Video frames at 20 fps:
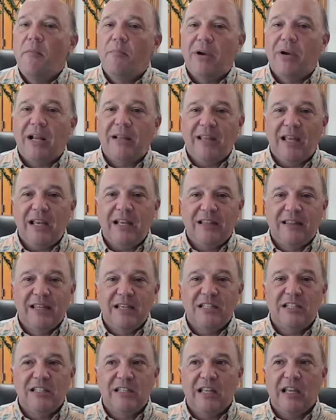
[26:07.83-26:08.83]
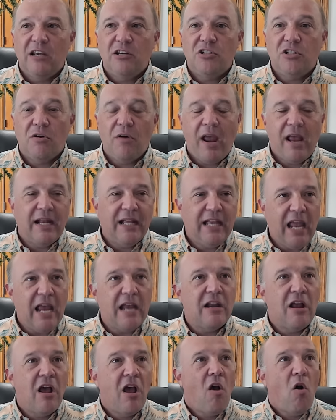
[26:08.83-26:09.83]
But I think this is the issue. And
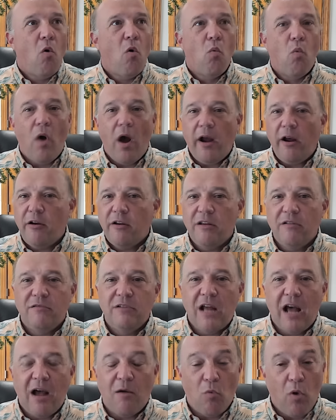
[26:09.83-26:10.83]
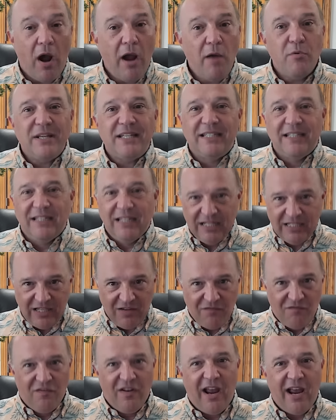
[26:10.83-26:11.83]
again, why are you not? Why was this
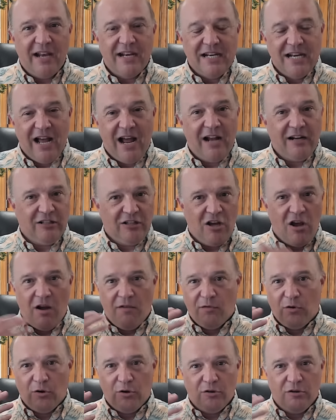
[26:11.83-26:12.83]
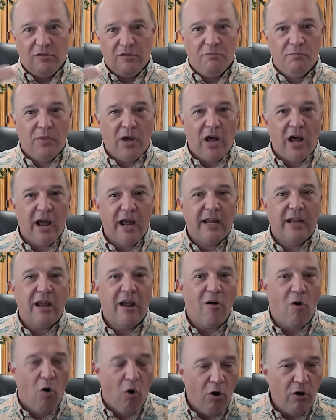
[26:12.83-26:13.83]
event not covered by
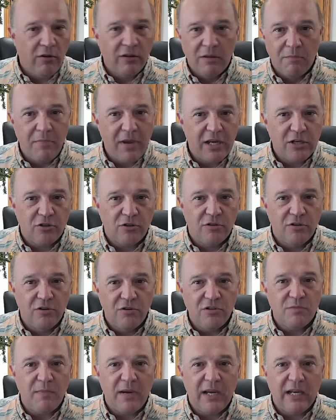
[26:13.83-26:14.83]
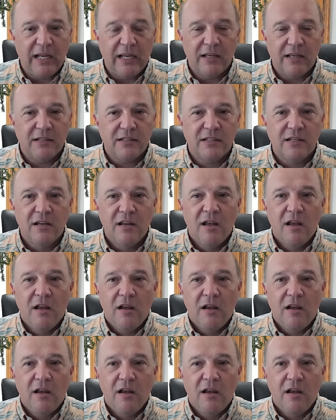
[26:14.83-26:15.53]
all the major news medias?